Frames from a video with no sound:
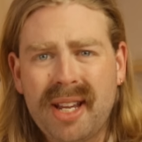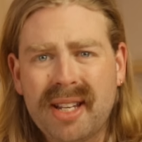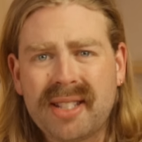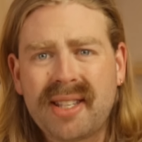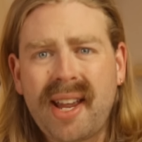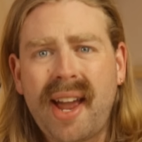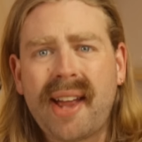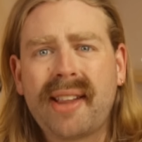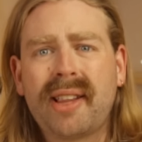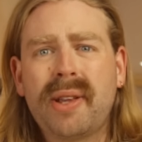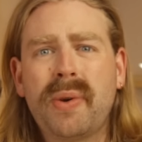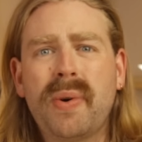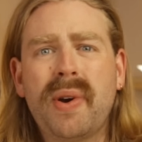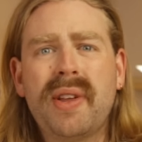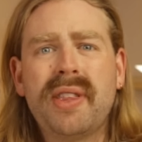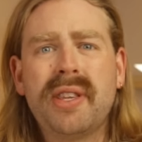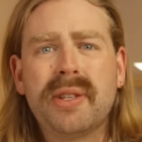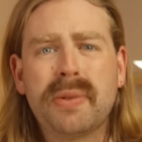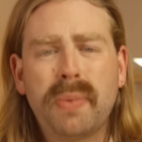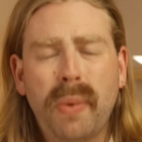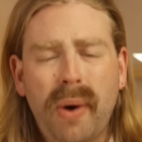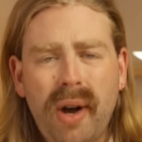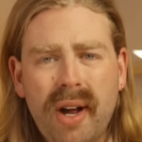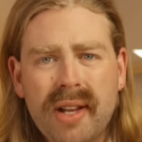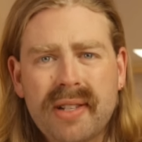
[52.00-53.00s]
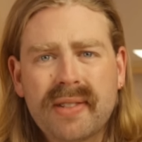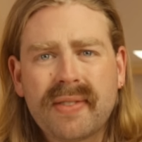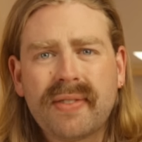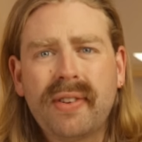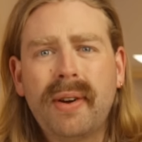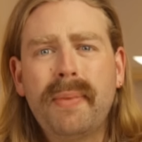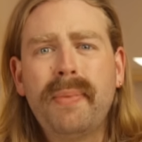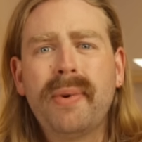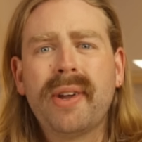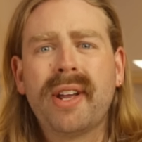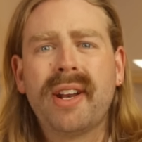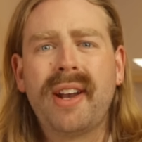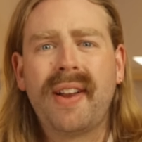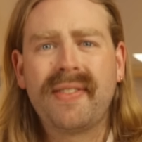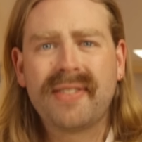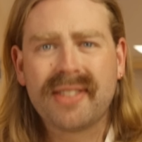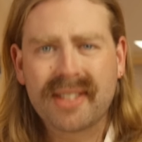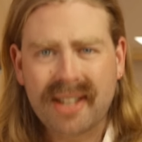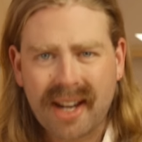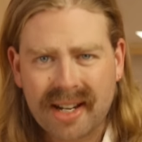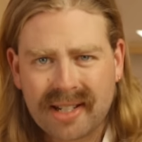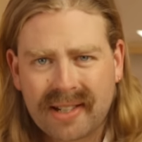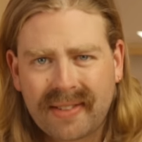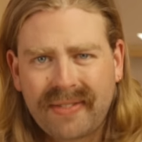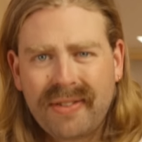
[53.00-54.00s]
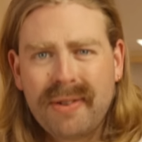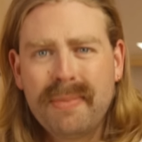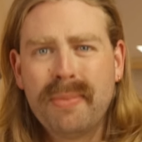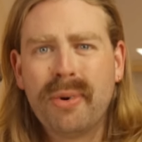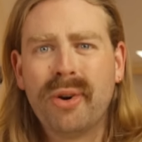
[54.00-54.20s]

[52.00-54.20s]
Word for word: exactly where this wine's from. We're gonna have to taste a few